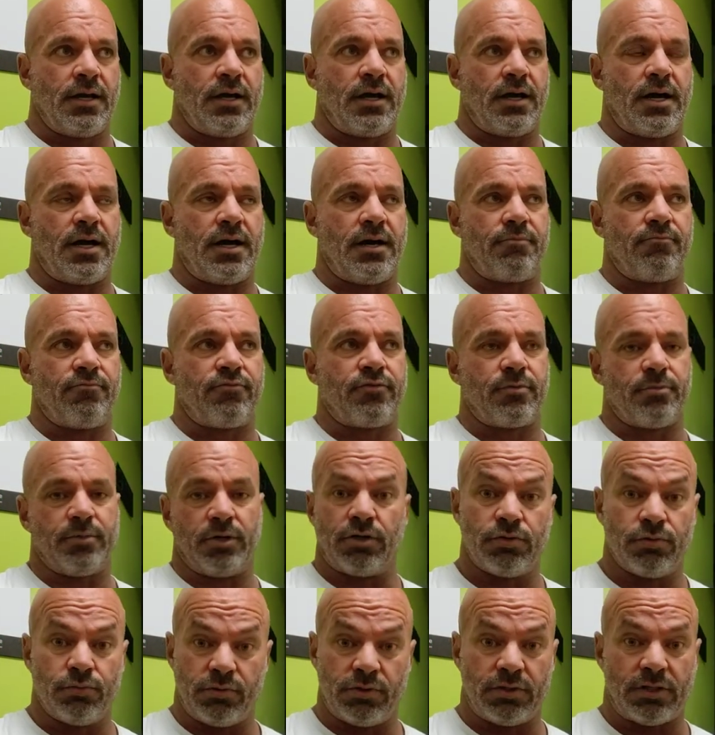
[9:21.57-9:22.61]
from
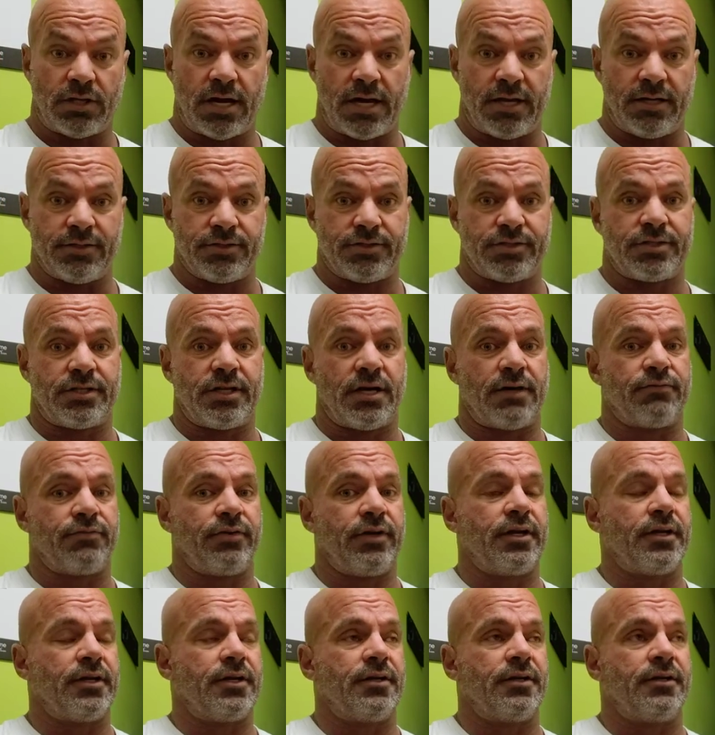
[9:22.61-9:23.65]
including a lot of this stuff
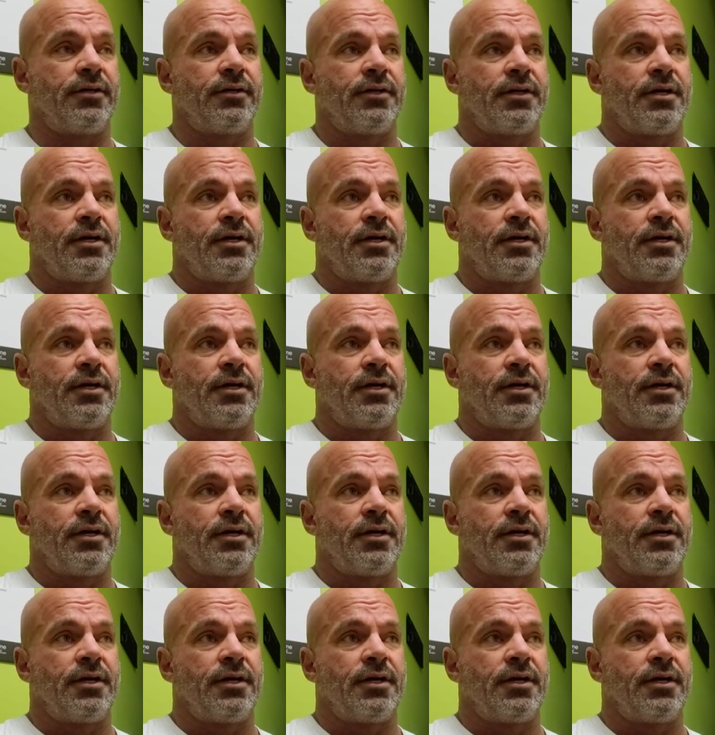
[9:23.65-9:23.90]
in.